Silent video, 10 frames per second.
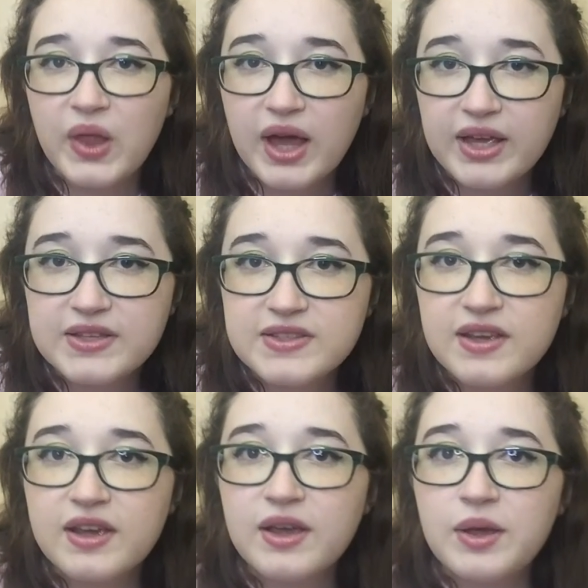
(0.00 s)
lies,
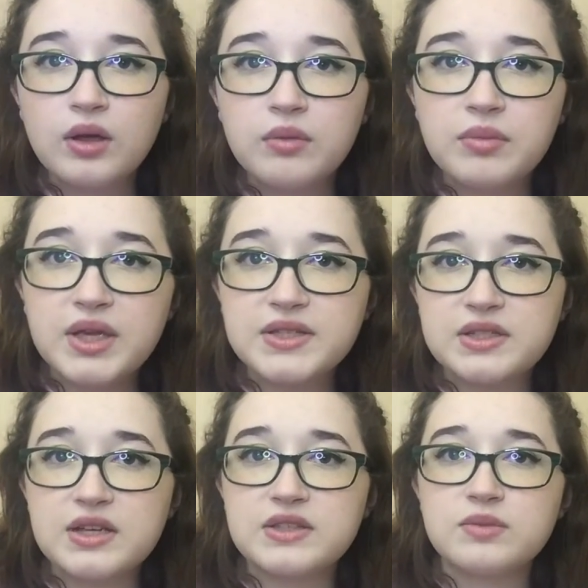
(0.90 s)
makes
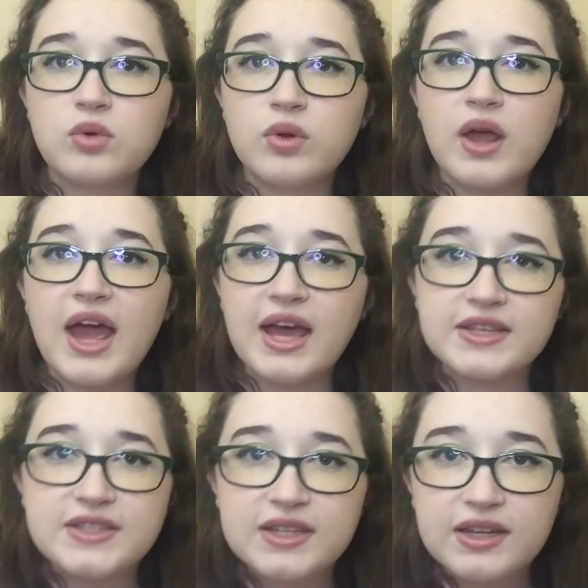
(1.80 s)
Desdemona
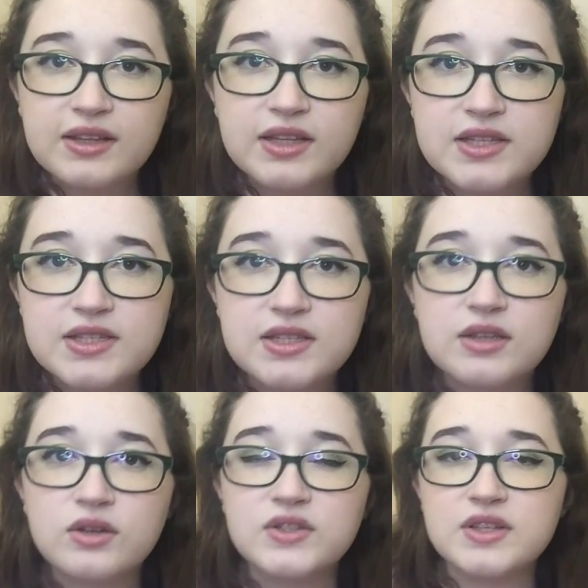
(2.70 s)
accidentally
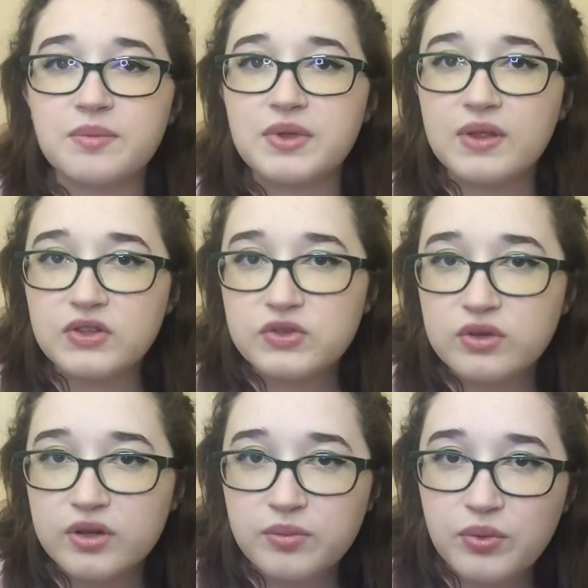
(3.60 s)
steal something that's
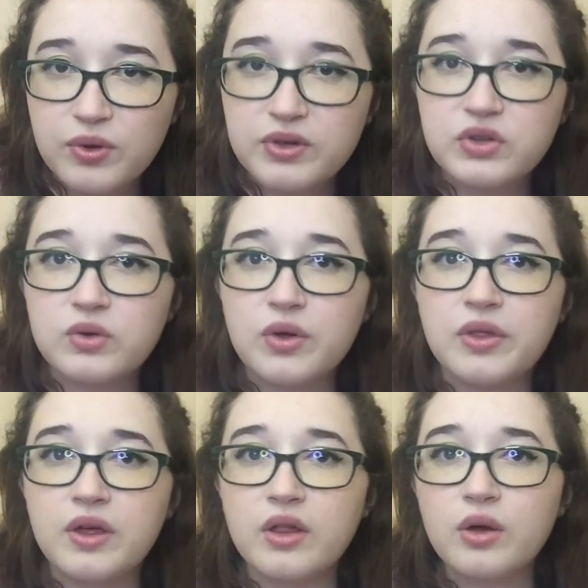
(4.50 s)
really important to
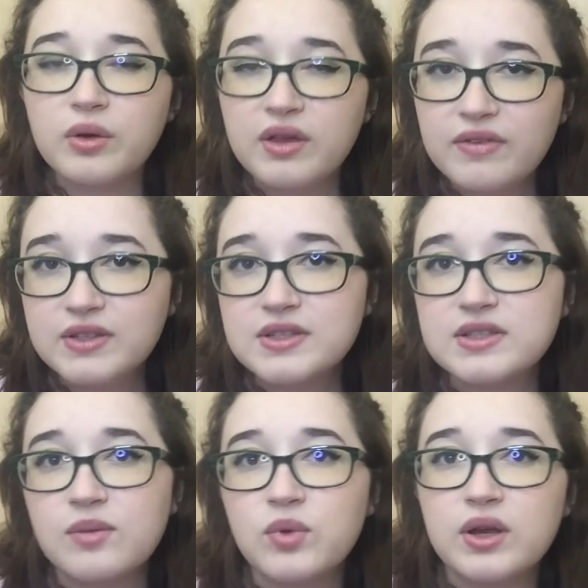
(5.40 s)
Othello, give it to
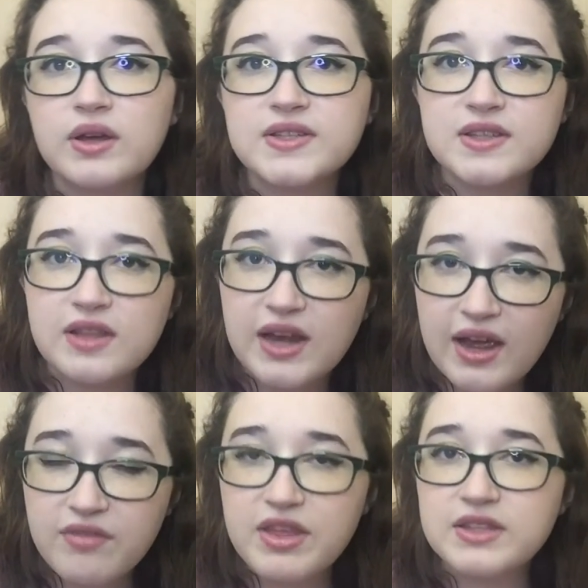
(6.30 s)
someone else, and then
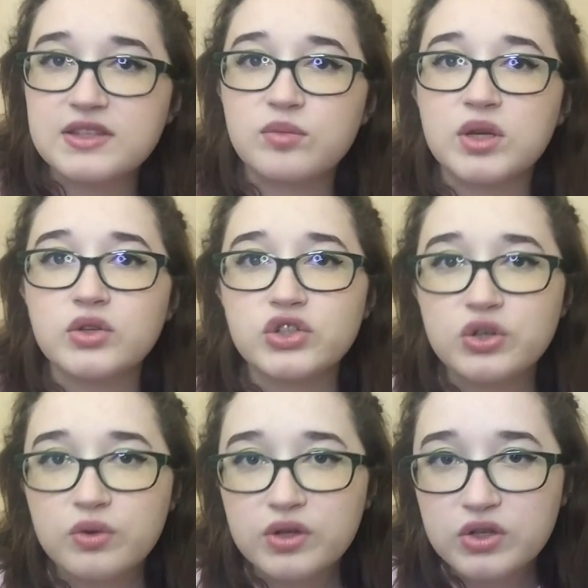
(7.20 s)
have that someone else
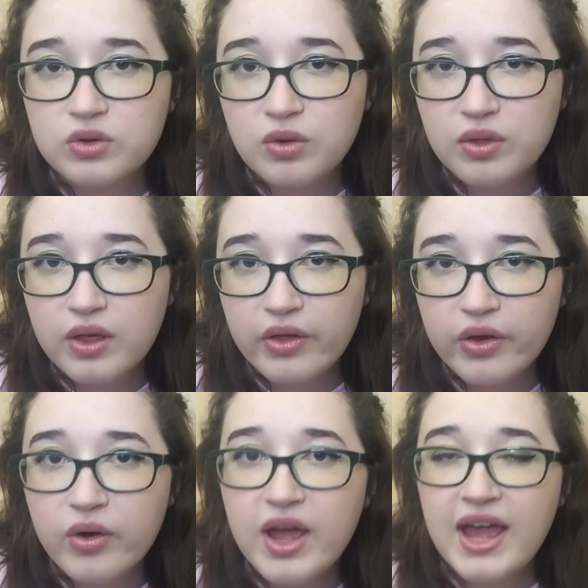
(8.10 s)
show it to
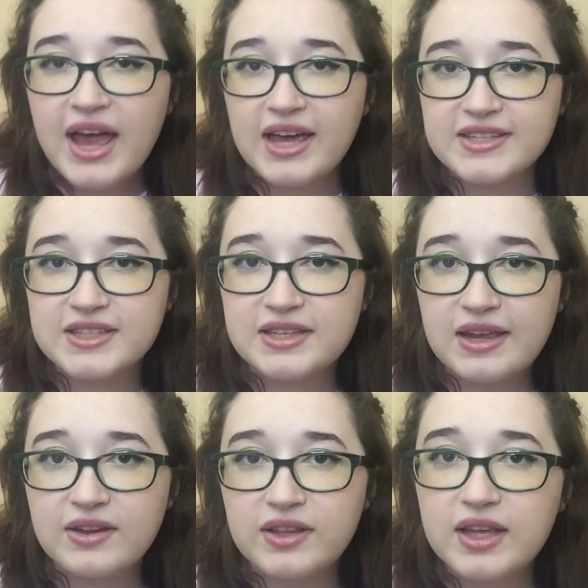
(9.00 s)
Othello
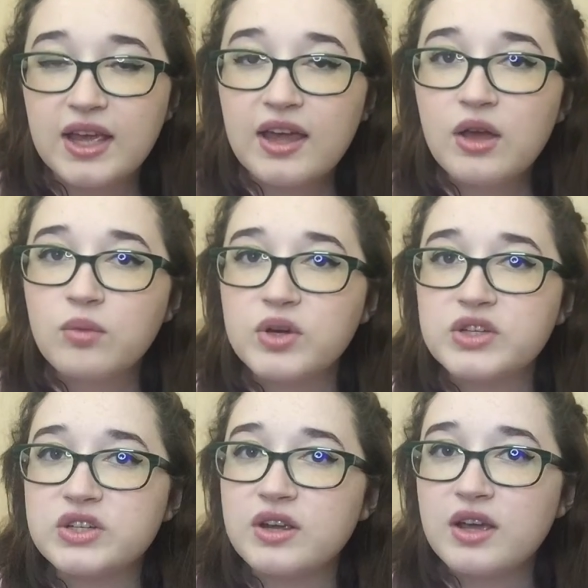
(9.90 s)
accidentally,
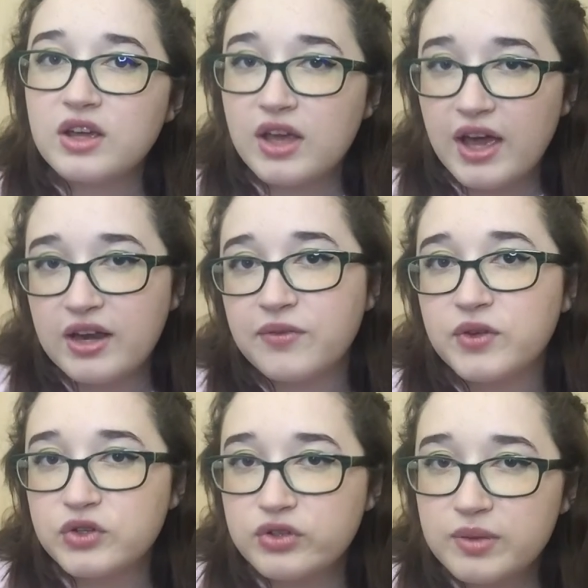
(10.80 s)
which kind of
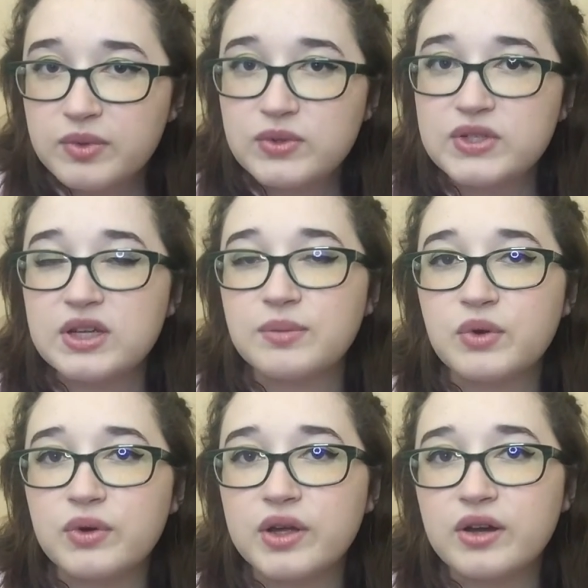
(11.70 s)
contributes to him
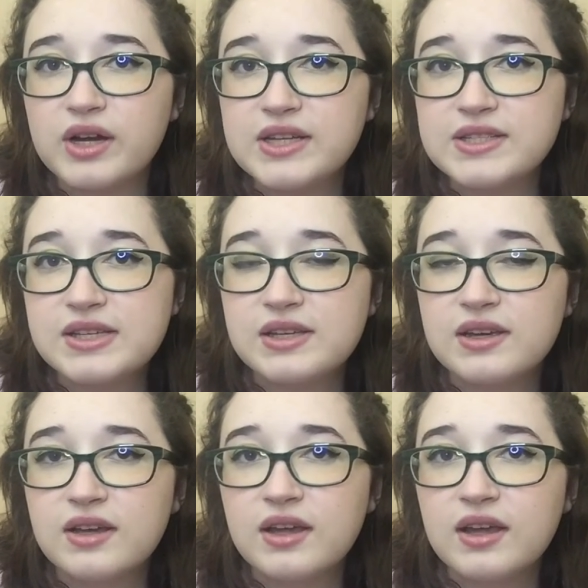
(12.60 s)
going crazy.